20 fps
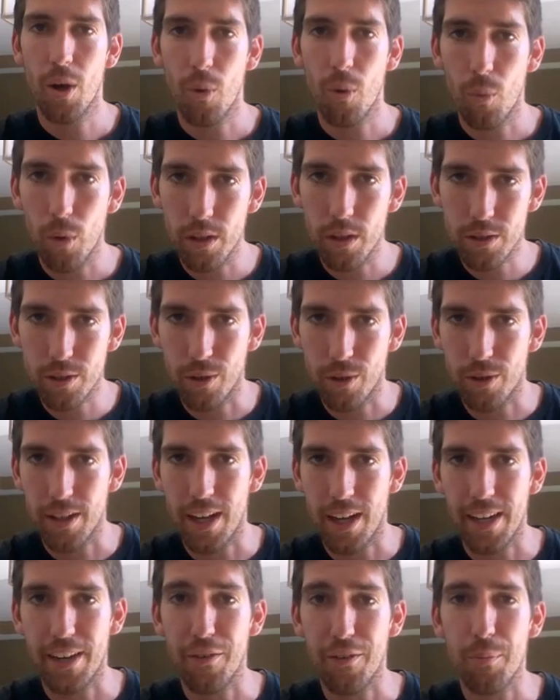What is going
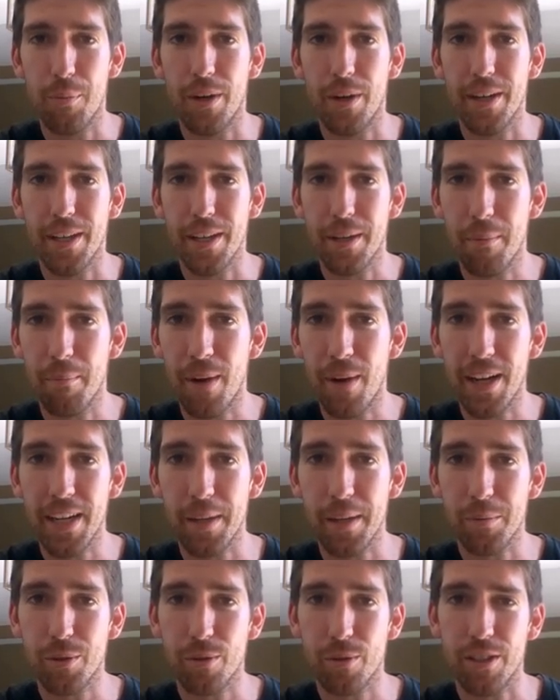on, everybody? My
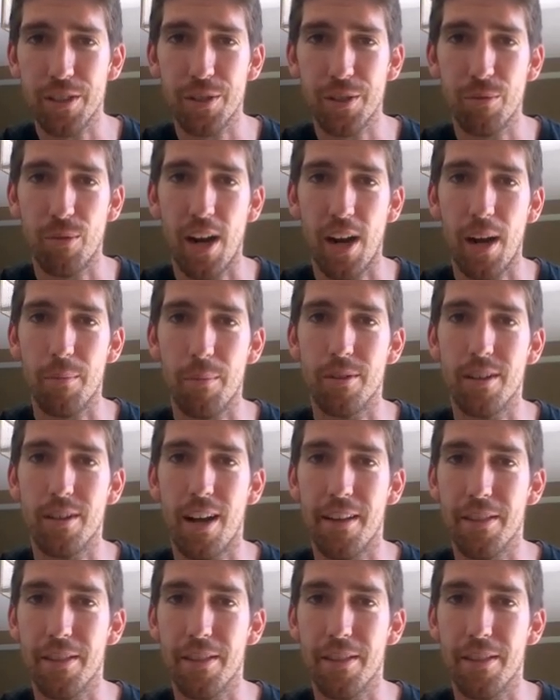name's Christian Robert.